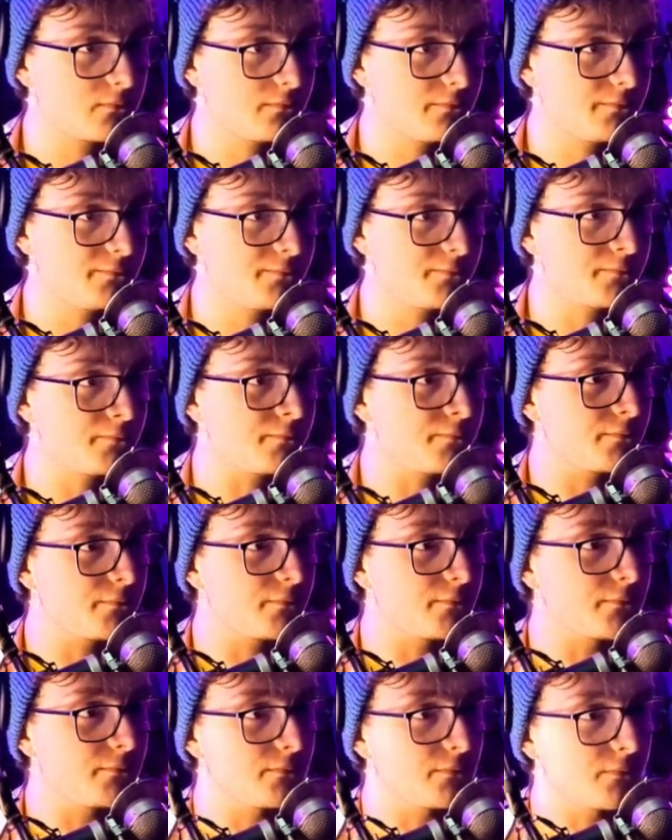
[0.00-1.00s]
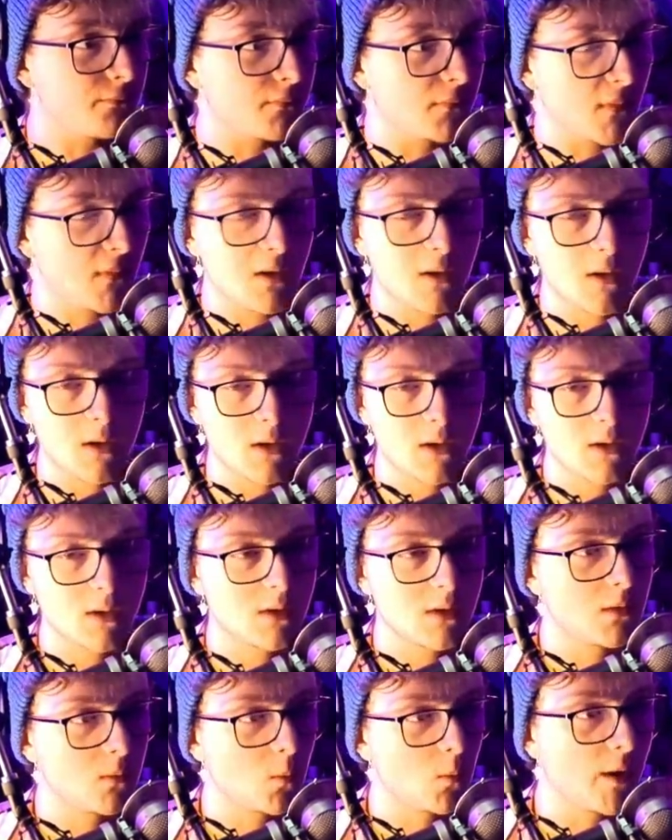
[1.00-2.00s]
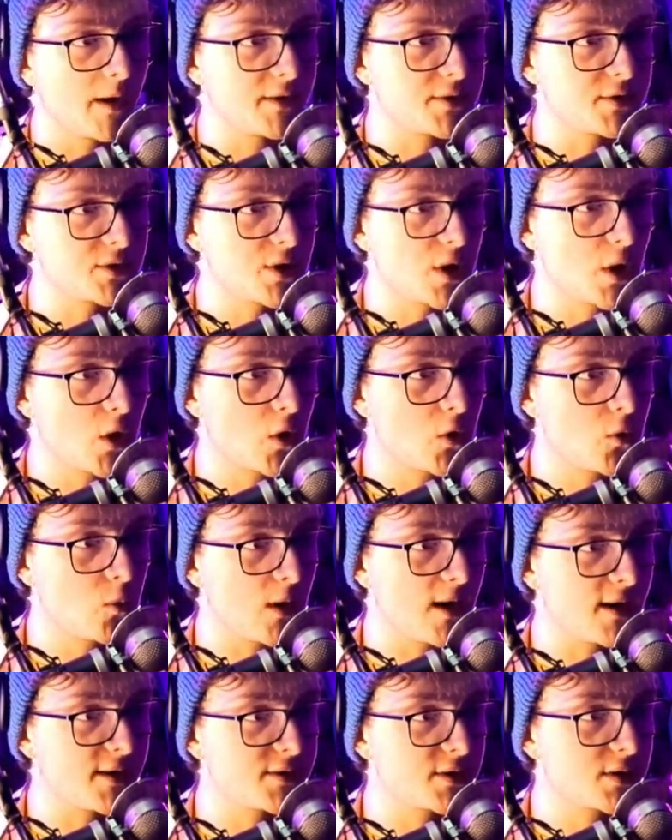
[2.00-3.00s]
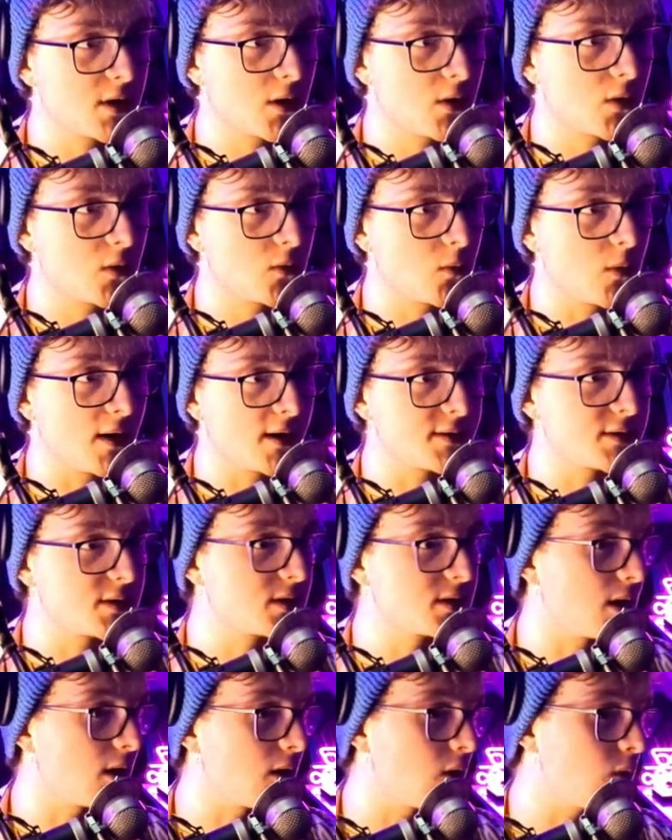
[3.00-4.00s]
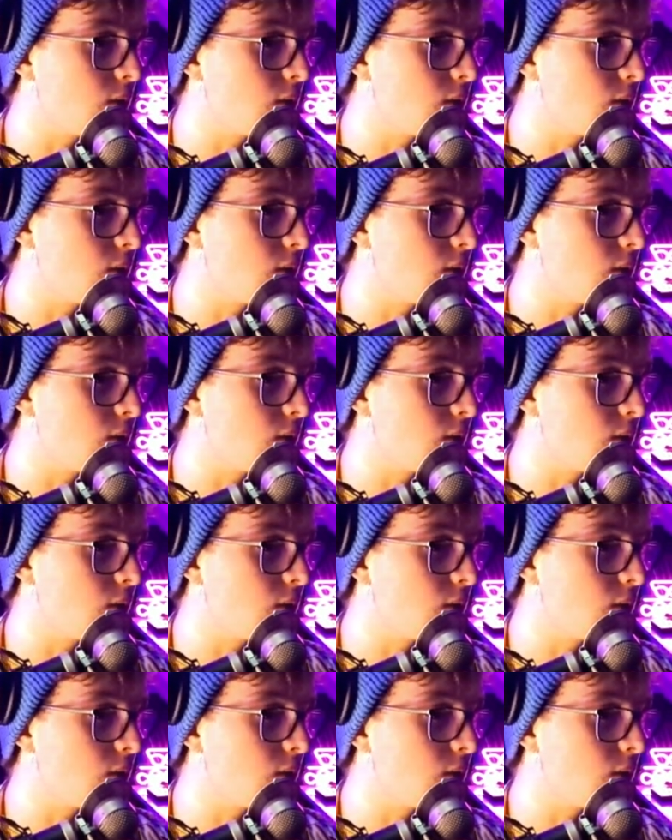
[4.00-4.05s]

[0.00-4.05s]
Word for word: Hmm. Where to go, where to go, where to go,